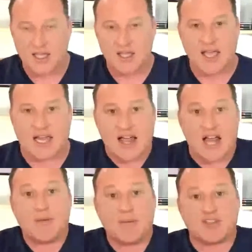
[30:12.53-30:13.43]
And a lot of
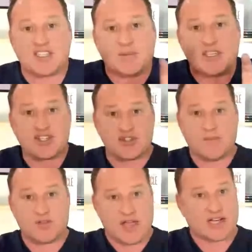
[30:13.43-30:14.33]
people simply stream
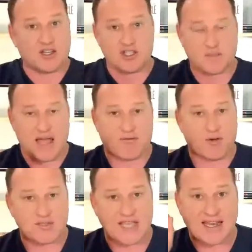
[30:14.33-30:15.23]
direct to those platforms.
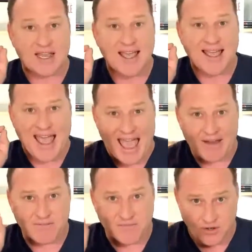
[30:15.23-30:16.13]
And
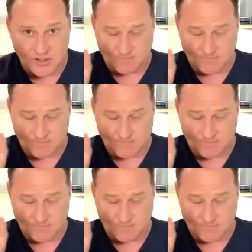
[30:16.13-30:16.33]
at first,